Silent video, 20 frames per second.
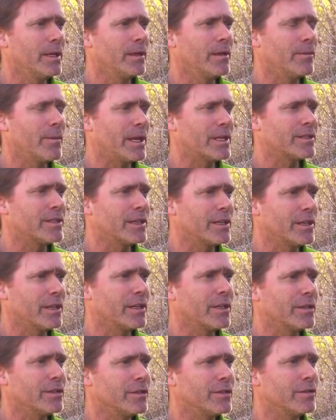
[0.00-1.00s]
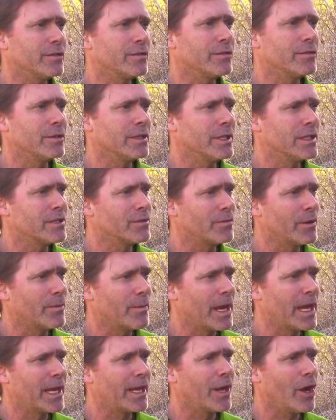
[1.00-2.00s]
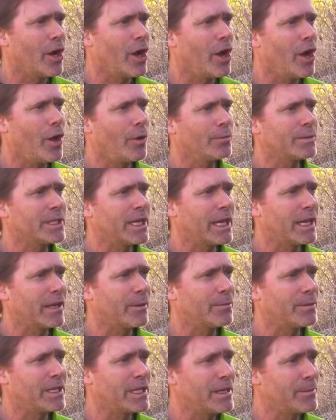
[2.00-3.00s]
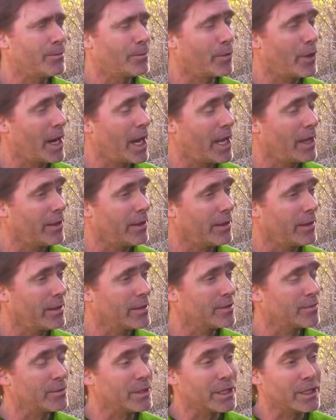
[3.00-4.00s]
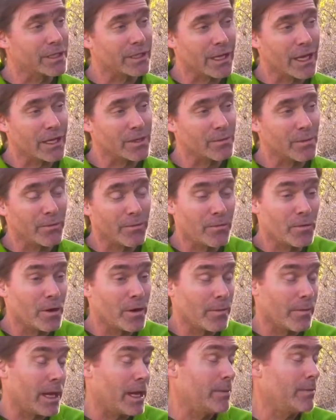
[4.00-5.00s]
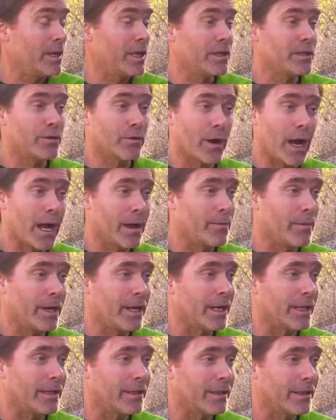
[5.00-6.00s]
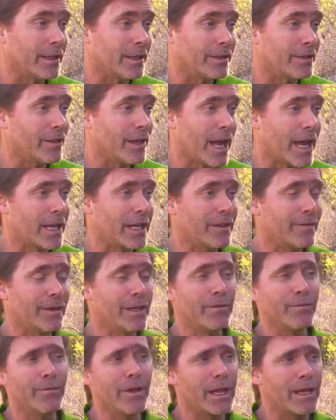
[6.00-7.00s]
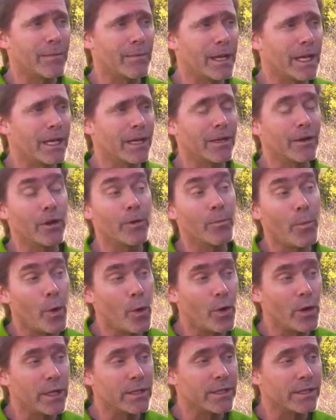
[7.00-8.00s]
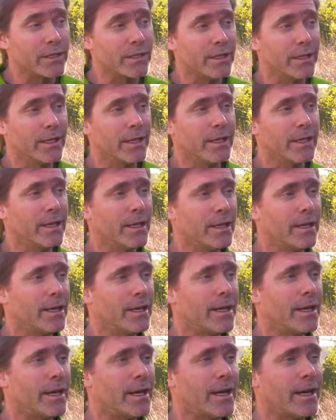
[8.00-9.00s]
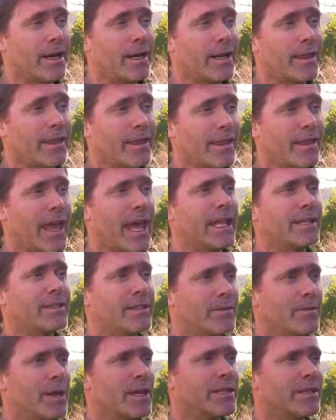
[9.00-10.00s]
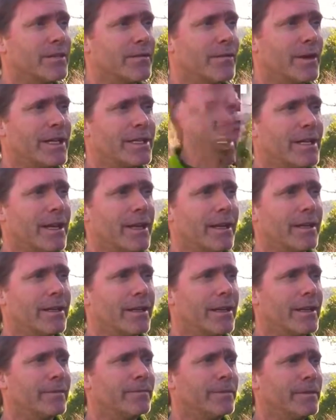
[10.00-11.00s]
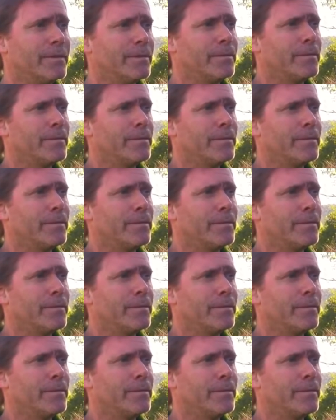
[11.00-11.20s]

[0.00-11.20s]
The best thing you can do is remain calm, take a deep breath. As we discussed before, it may be a dry bite and you're not even envenomated or poisoned. That's the best advice I could get.